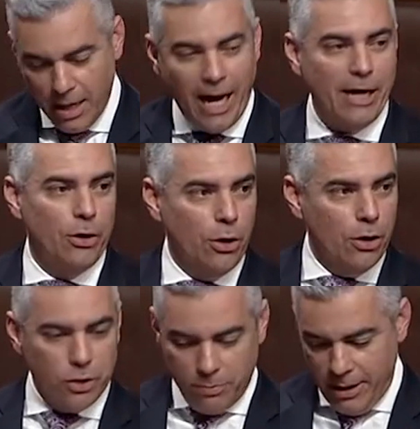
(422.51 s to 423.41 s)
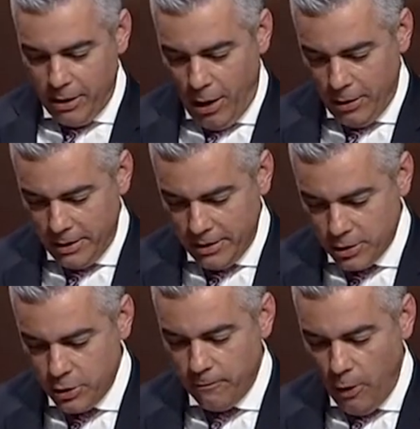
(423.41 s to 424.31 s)
I urge my
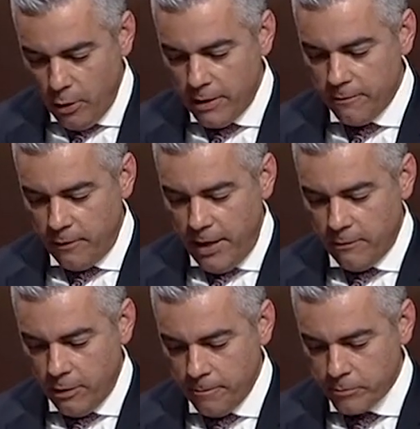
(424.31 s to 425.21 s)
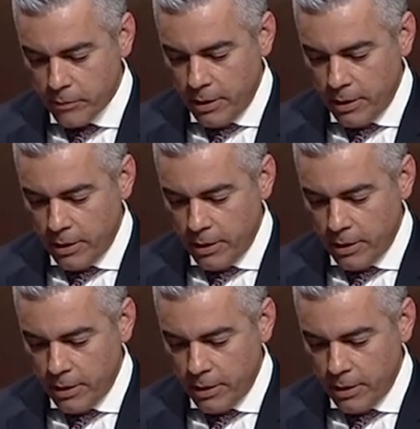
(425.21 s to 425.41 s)
colleagues to vote in favor